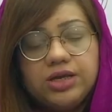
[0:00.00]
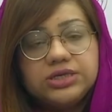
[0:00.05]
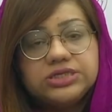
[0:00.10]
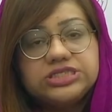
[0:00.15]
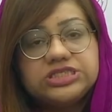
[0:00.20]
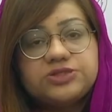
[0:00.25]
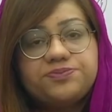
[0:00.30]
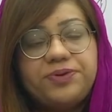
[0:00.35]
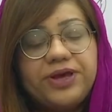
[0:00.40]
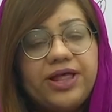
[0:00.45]

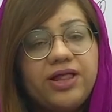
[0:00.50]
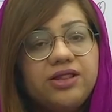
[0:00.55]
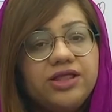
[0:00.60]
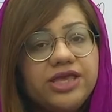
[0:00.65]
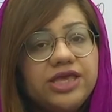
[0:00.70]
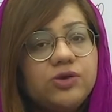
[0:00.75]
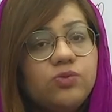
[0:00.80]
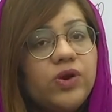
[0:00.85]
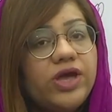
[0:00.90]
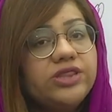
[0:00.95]

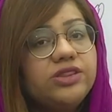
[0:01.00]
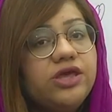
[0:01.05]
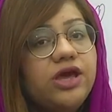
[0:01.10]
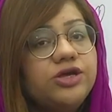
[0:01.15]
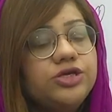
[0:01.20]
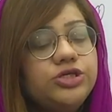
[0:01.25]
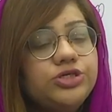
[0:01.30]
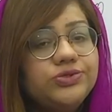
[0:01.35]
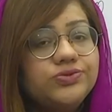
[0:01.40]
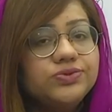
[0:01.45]
spelling when they
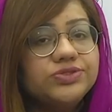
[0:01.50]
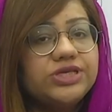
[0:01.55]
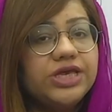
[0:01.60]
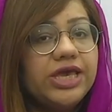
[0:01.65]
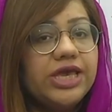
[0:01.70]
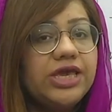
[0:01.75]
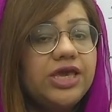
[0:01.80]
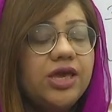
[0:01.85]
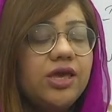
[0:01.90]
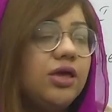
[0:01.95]
are
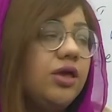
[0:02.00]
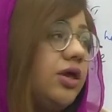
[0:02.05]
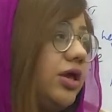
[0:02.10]
using